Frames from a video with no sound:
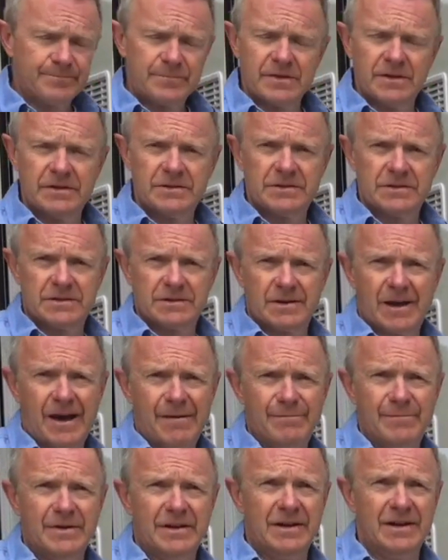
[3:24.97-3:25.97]
This
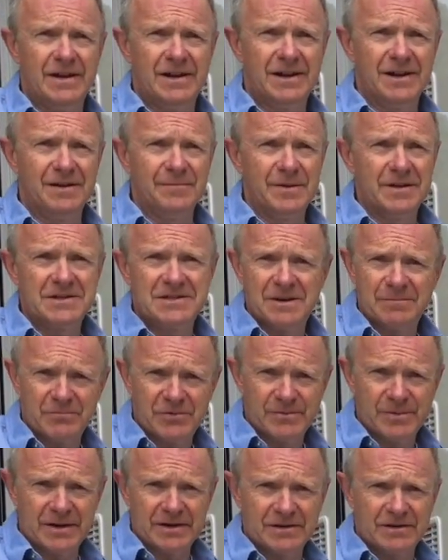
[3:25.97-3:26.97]
can be a little bit
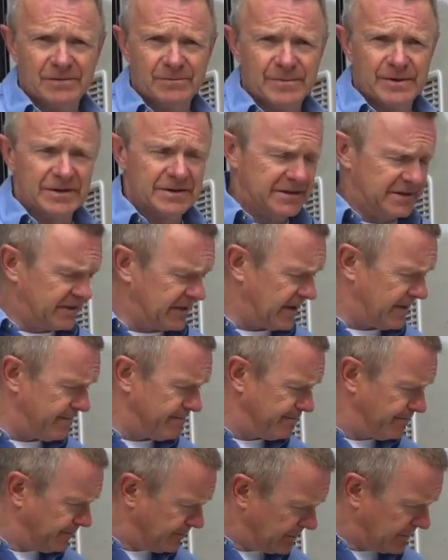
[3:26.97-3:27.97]
temperamental, but
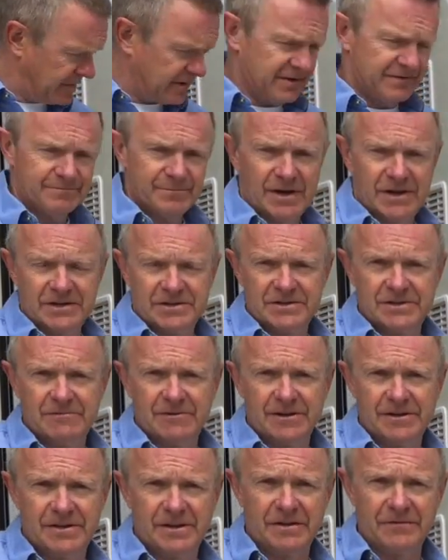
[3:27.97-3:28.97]
I've managed to,
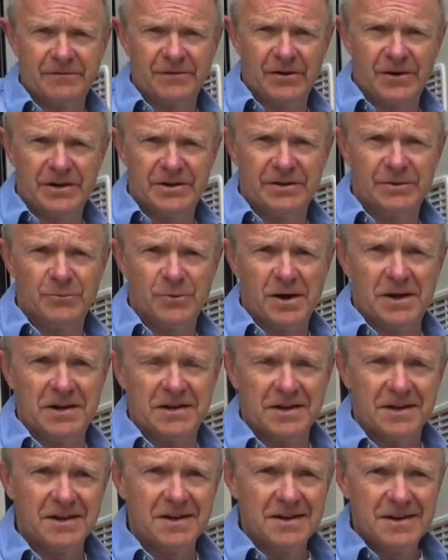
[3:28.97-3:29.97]
I think, find the
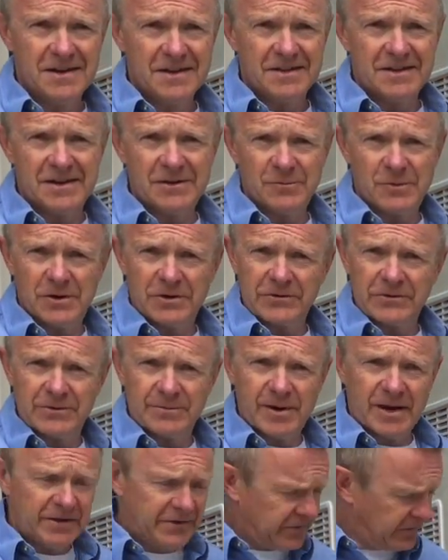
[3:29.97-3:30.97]
way that it works
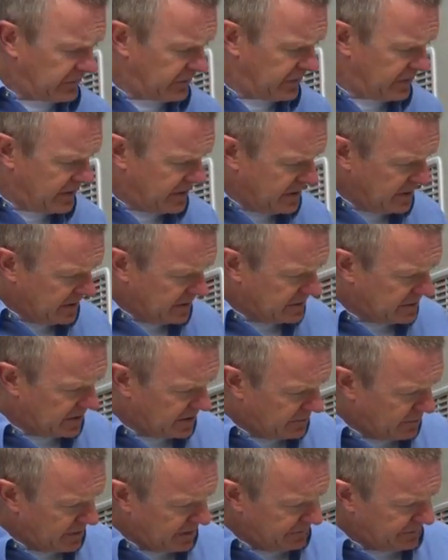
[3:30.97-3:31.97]
the best.
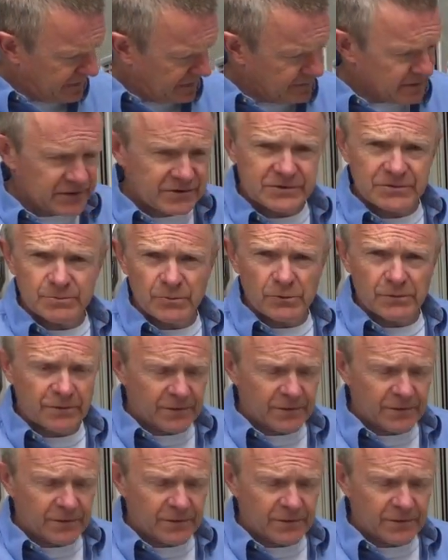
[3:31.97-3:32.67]
So we lift up this small